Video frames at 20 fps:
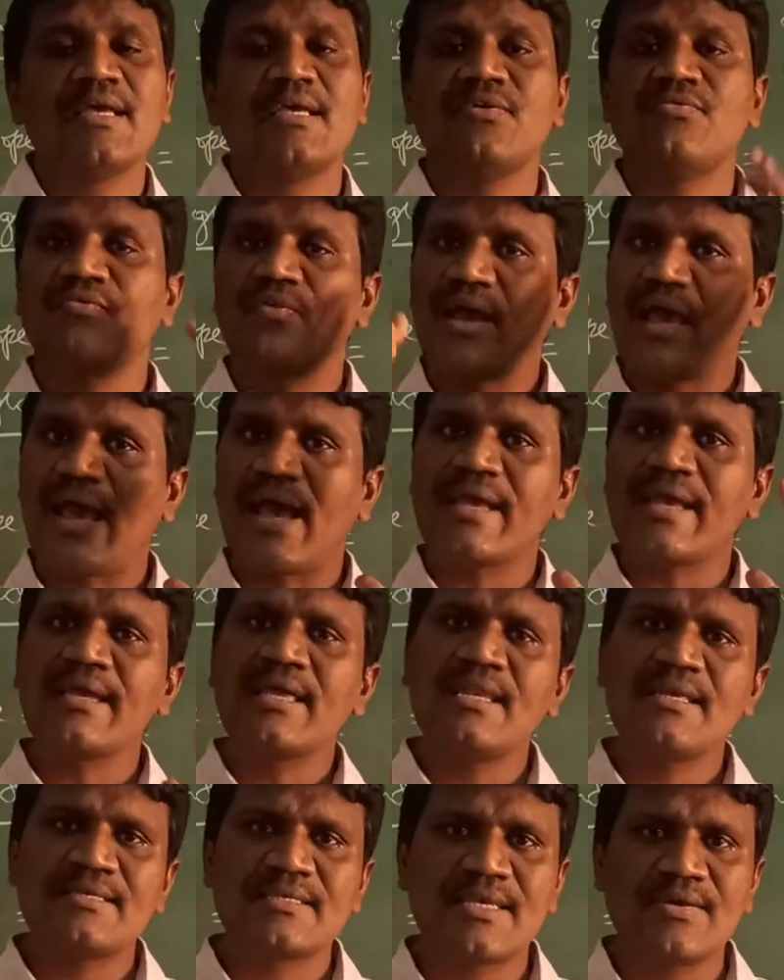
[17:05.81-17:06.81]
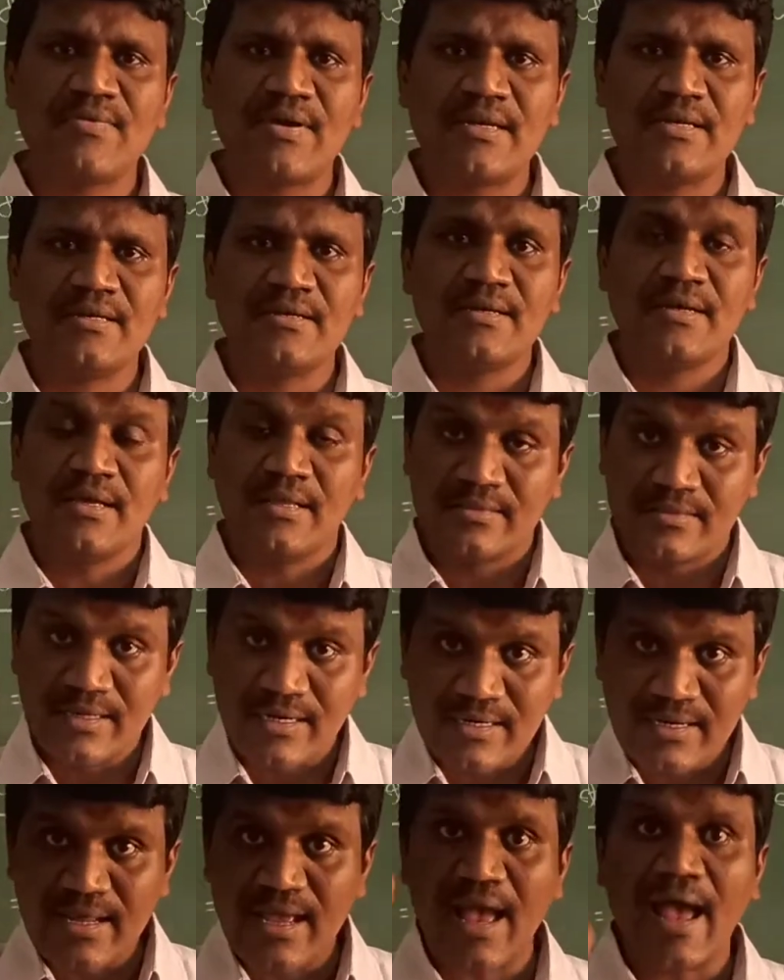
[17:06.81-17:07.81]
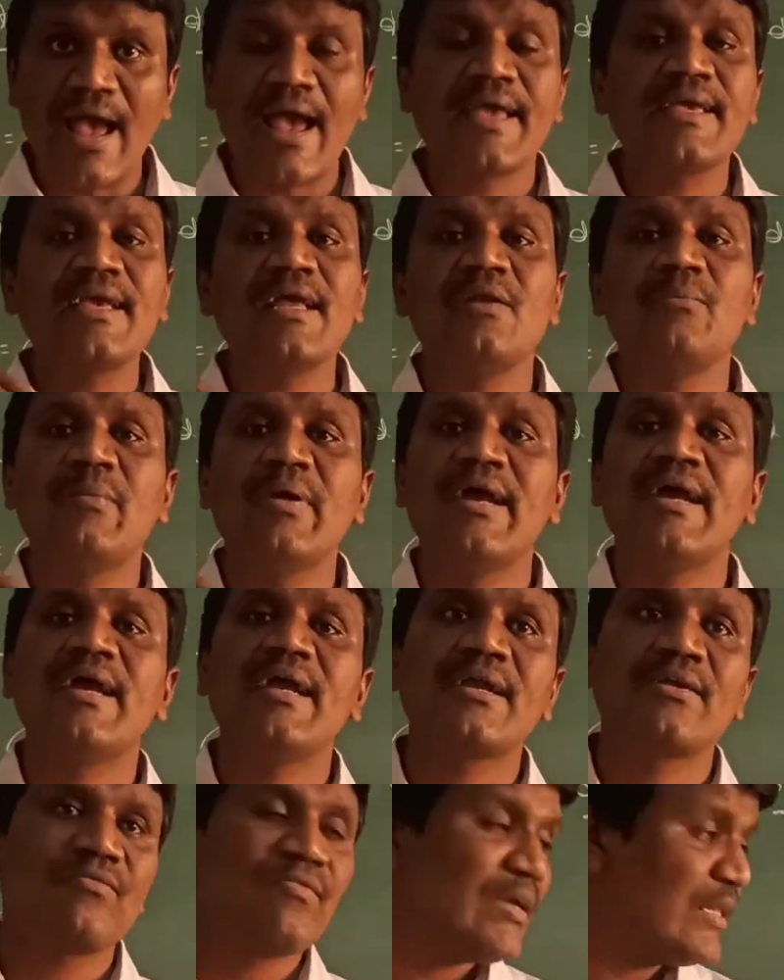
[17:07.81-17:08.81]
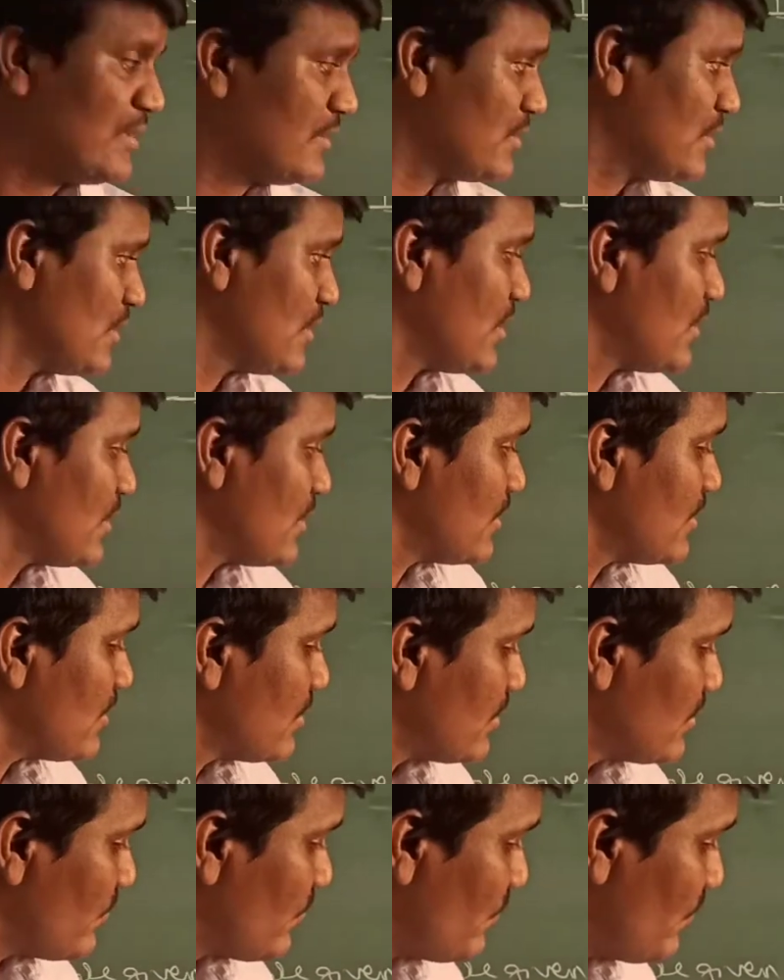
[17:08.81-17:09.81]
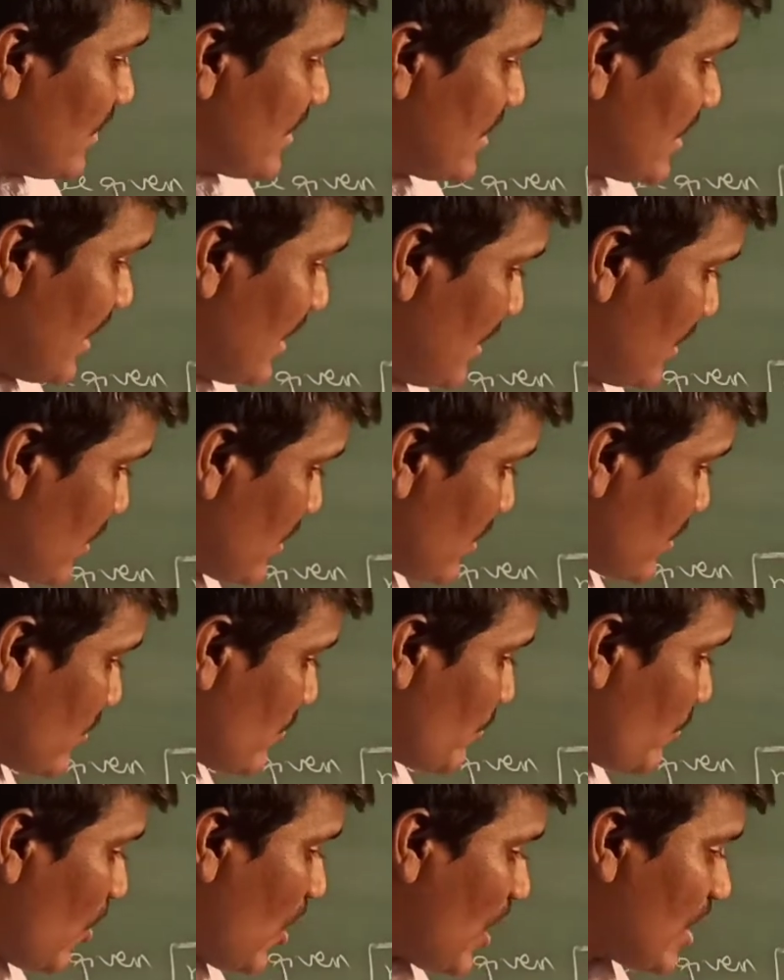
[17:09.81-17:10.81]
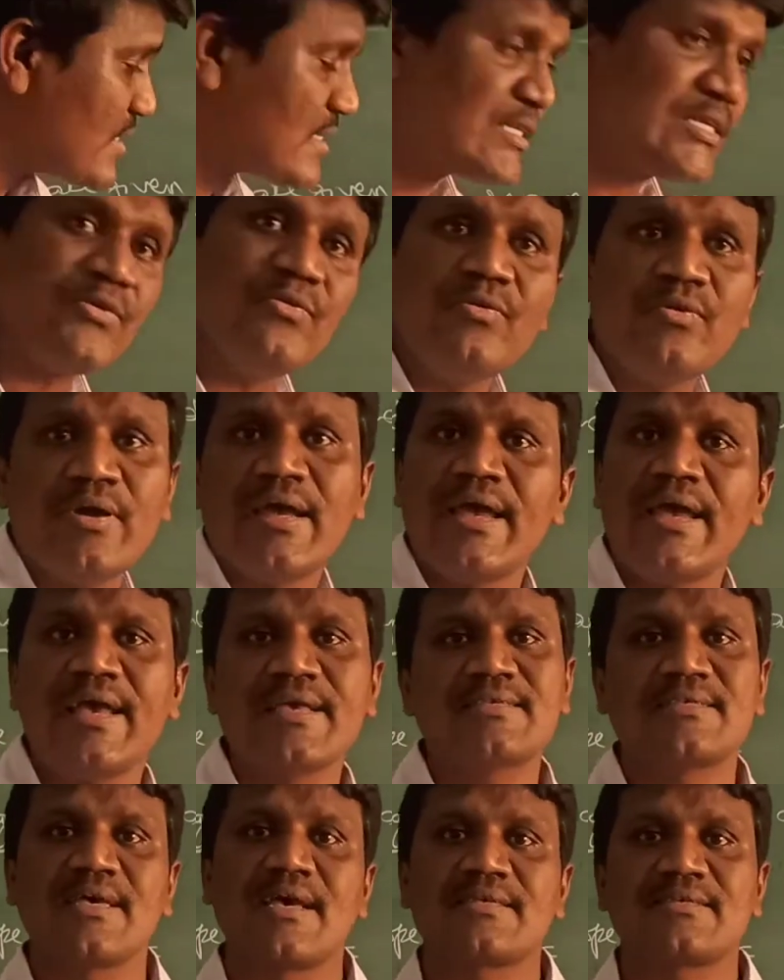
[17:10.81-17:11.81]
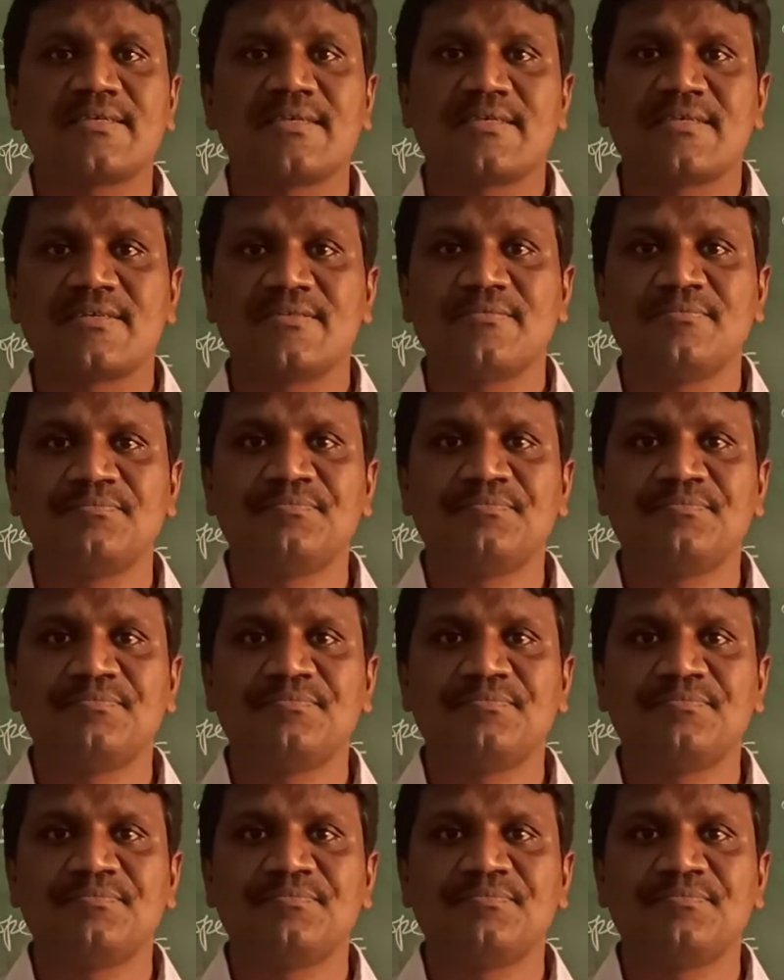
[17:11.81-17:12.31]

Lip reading: If angle is given, that angle made with the positive x axis.